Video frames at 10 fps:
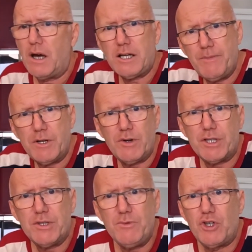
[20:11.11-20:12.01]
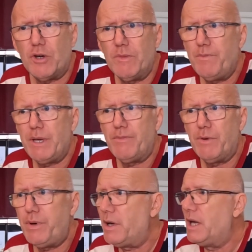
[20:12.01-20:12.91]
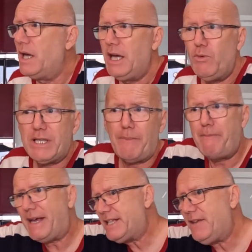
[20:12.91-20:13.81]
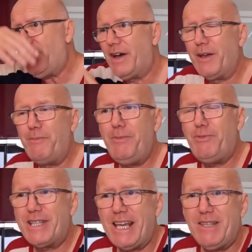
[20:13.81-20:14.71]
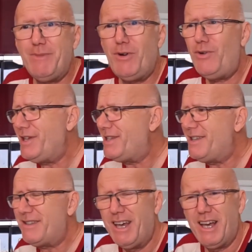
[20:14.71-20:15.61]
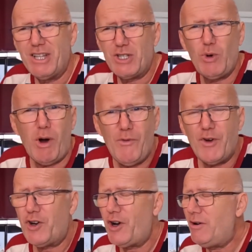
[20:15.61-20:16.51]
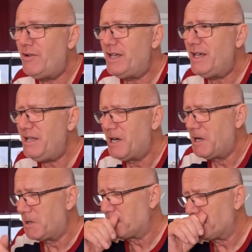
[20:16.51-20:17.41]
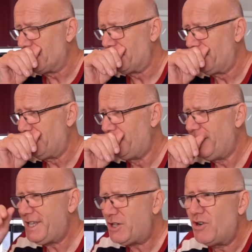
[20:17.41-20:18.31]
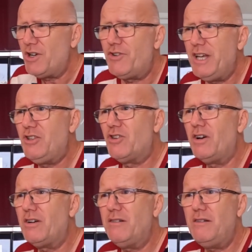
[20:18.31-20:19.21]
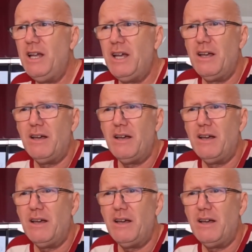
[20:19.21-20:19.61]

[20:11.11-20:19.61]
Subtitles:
I come across some German people, but it was a massive area. People say to me, oh, this is Too overcrowded. It's a concrete jungle.